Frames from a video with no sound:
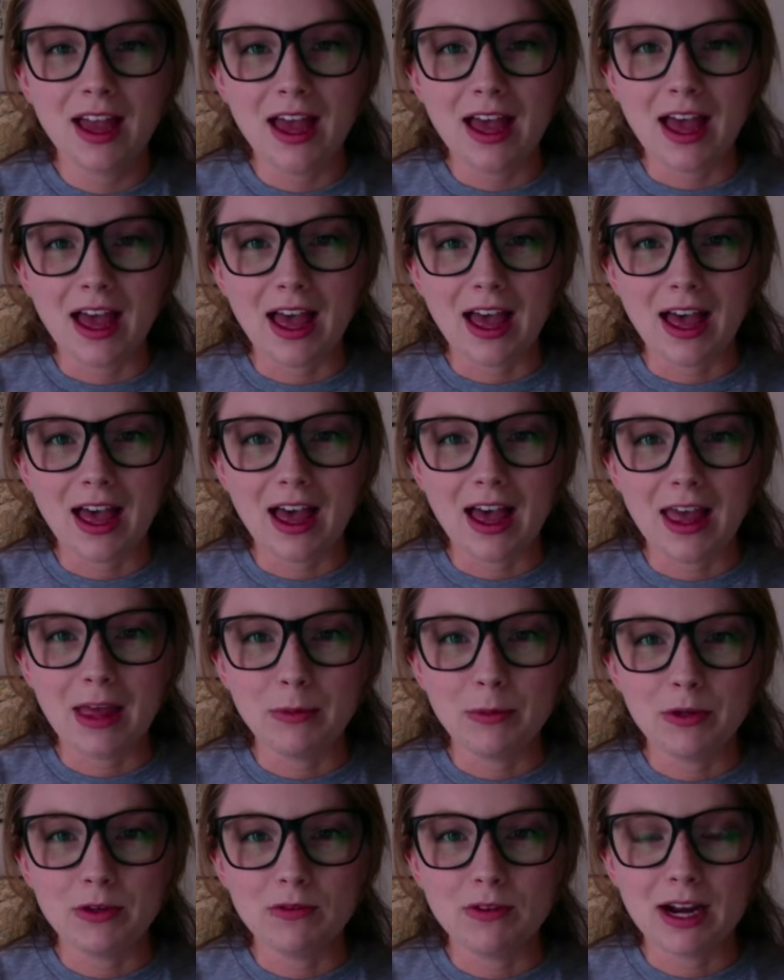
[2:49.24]
I
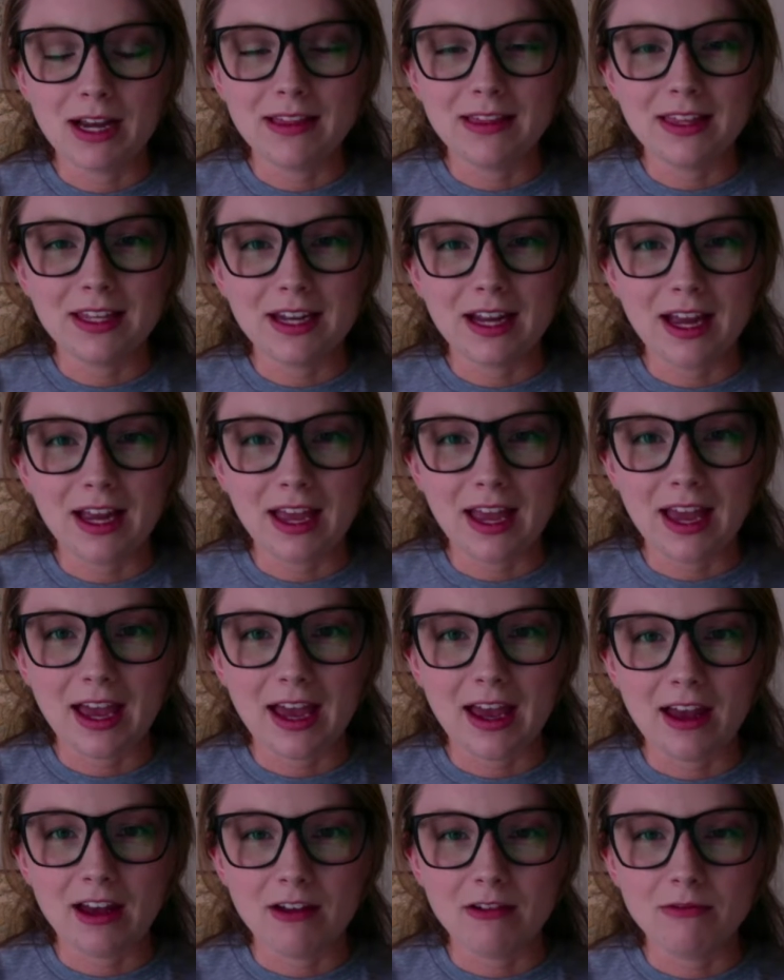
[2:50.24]
would write that I
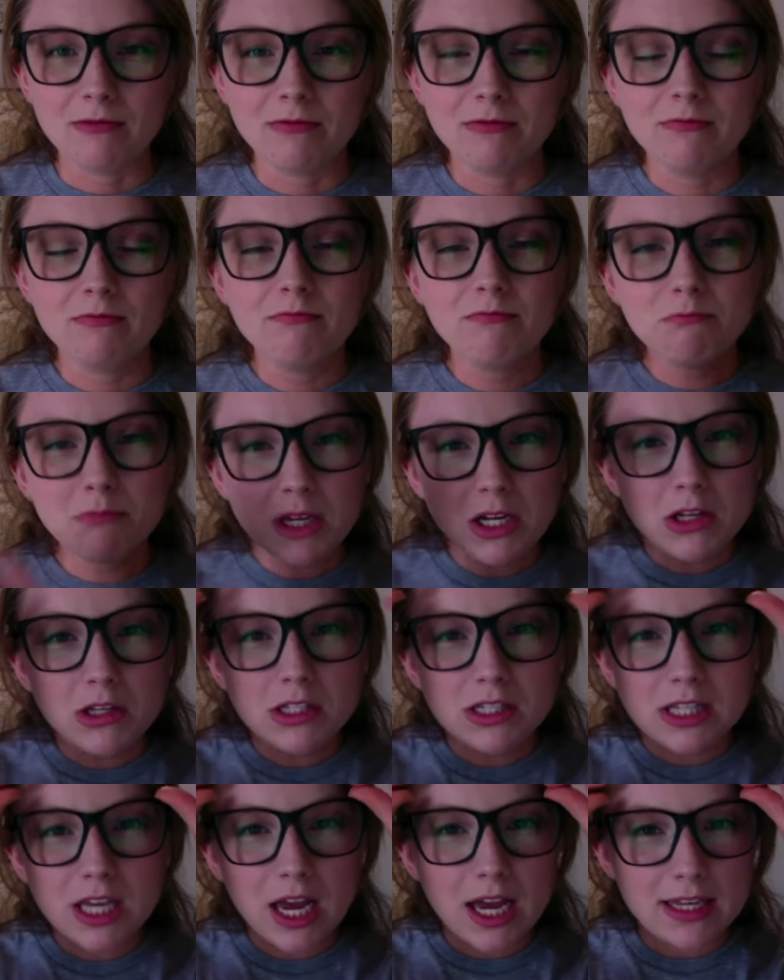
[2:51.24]
have
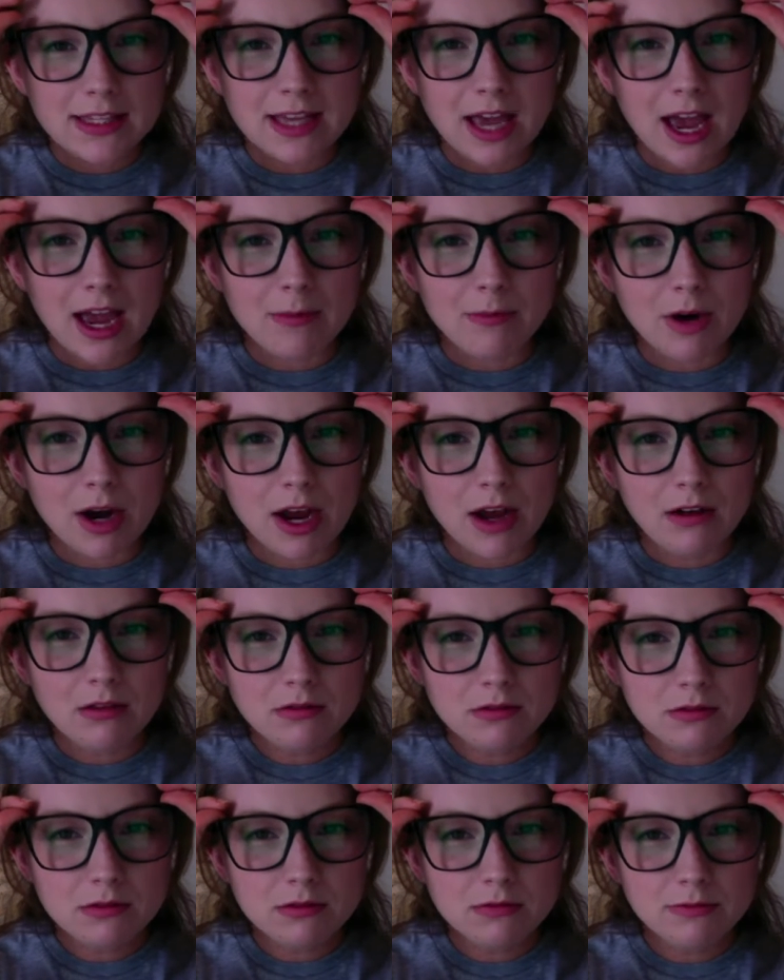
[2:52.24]
middle-sized
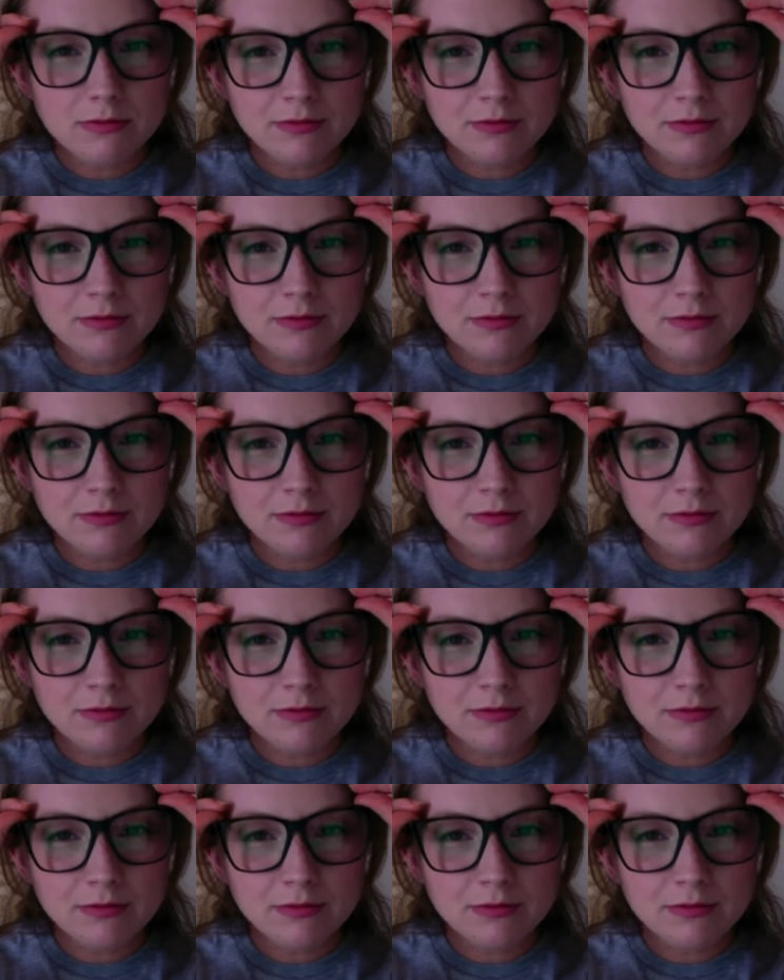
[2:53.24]
eyebrows,